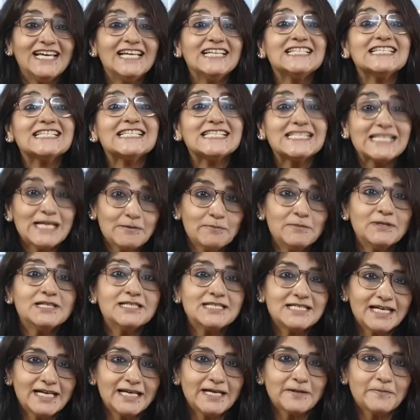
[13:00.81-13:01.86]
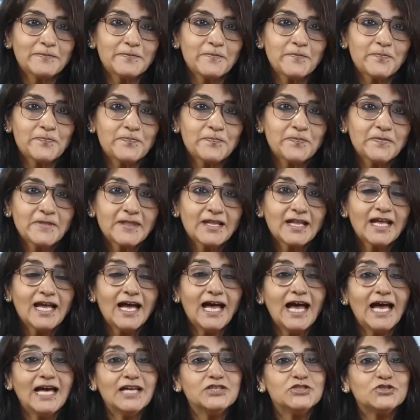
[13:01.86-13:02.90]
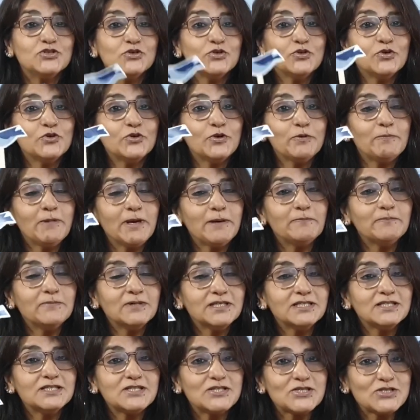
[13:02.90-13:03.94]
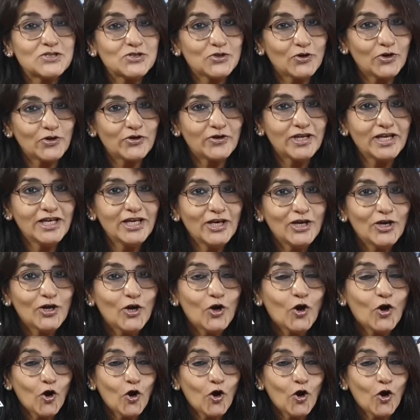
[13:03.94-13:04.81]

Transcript: it's summertime. And do you remember the story